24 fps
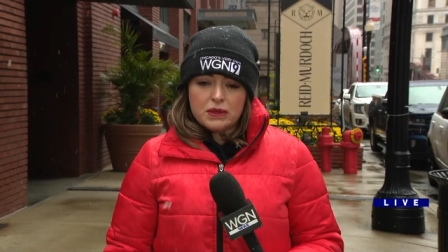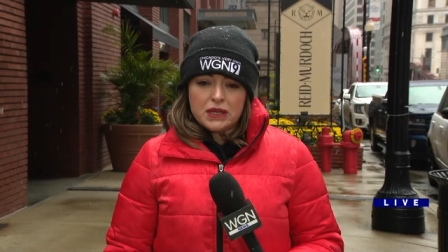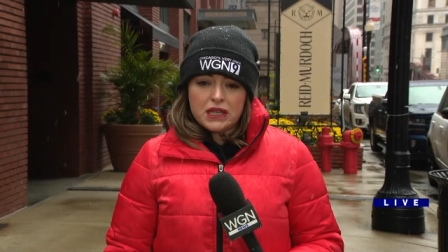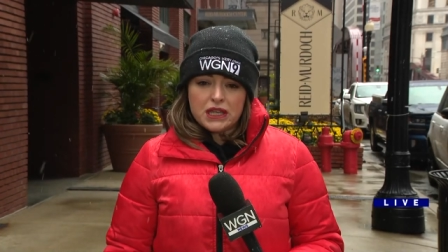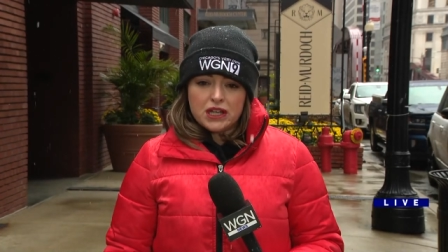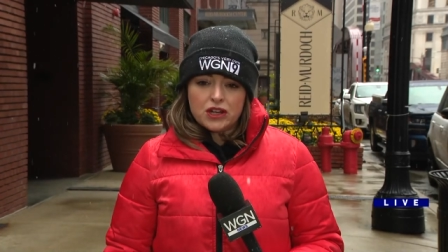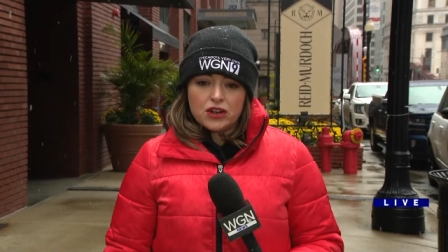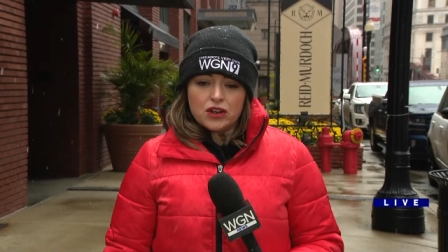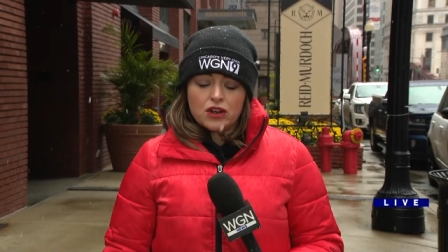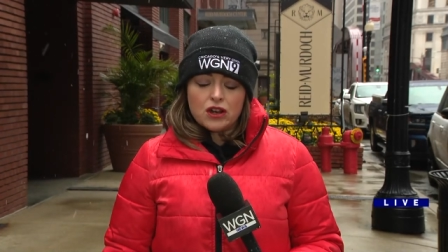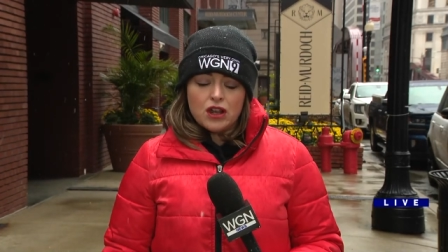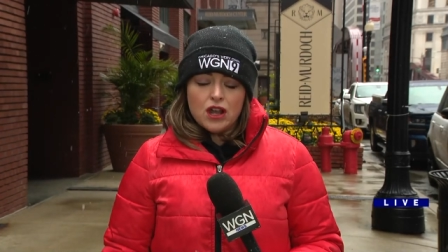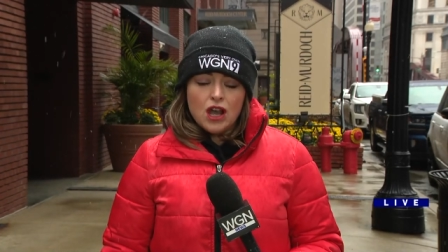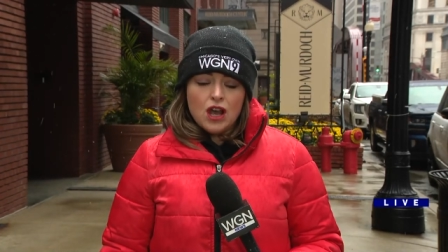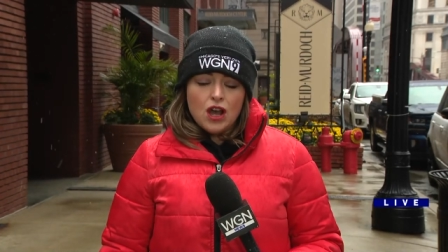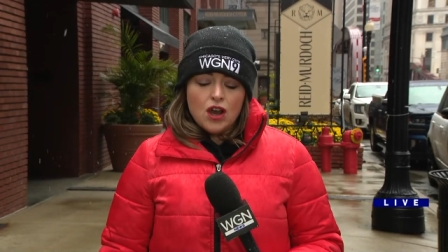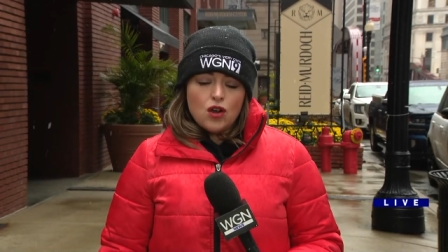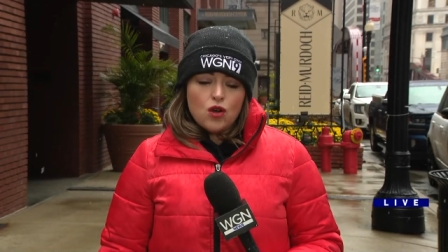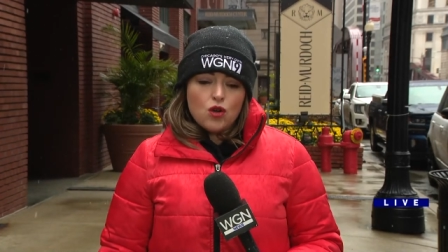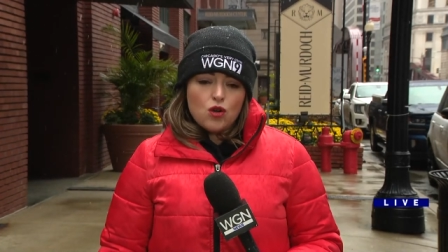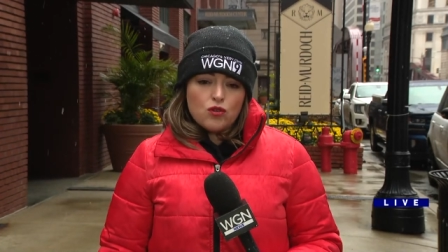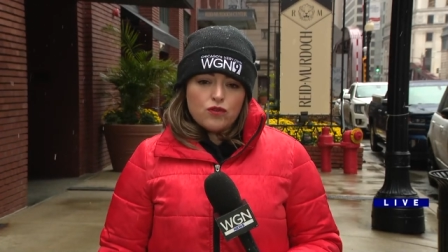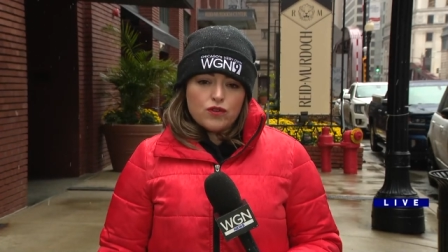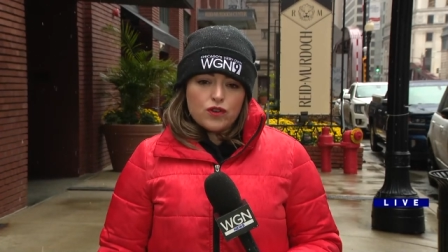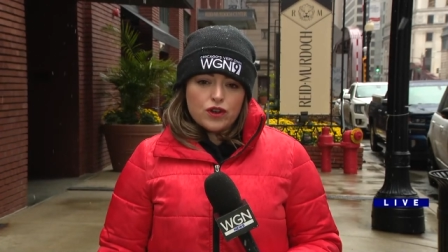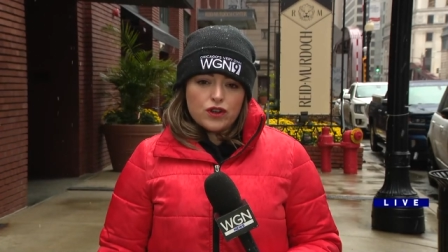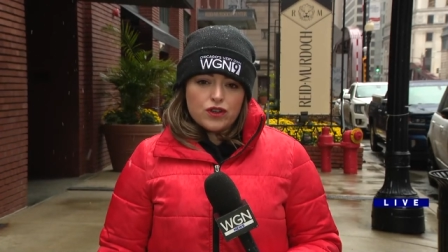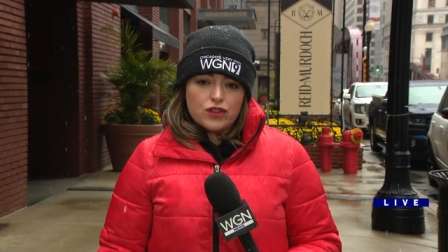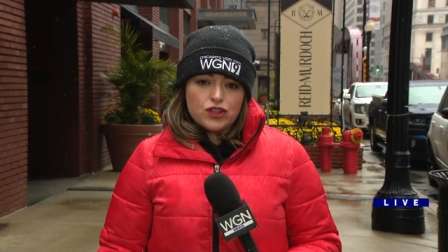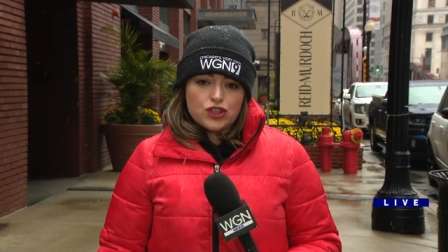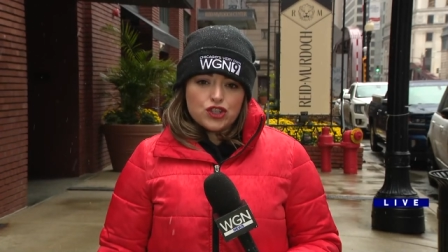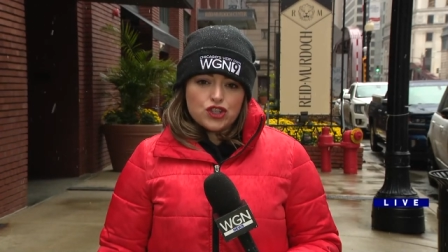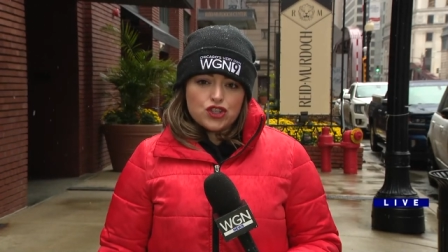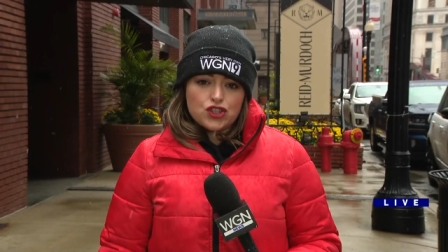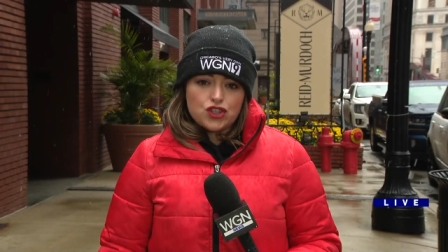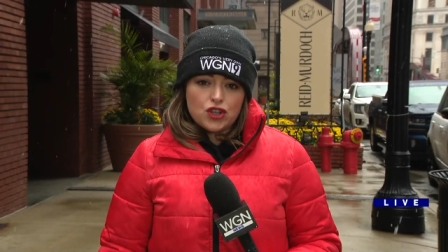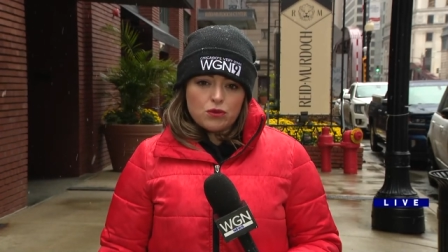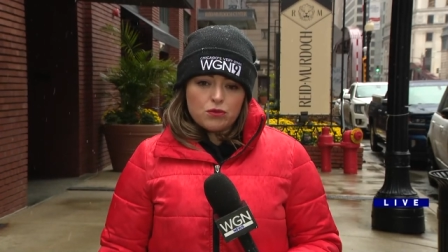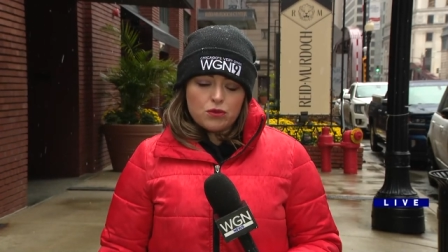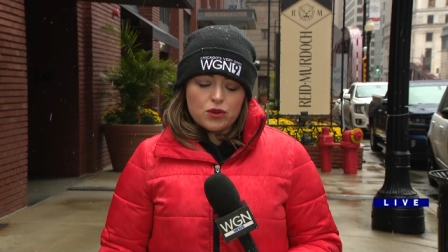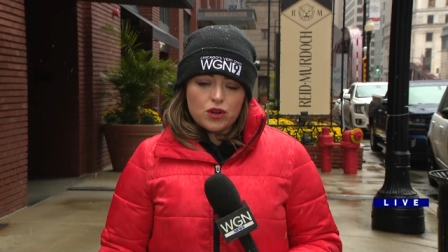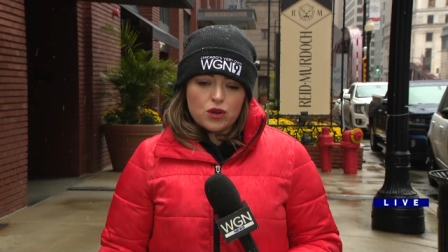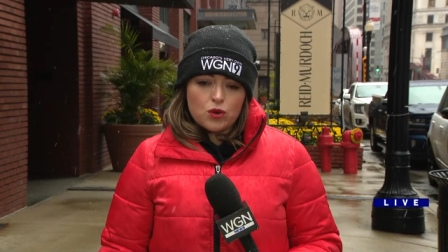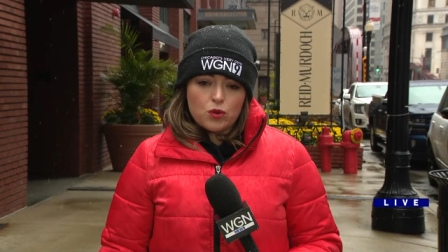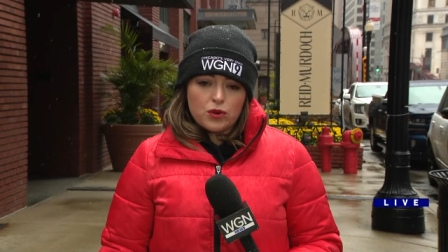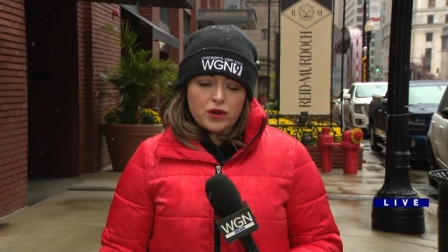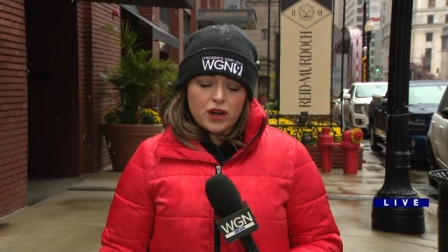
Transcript: Pier over the summer.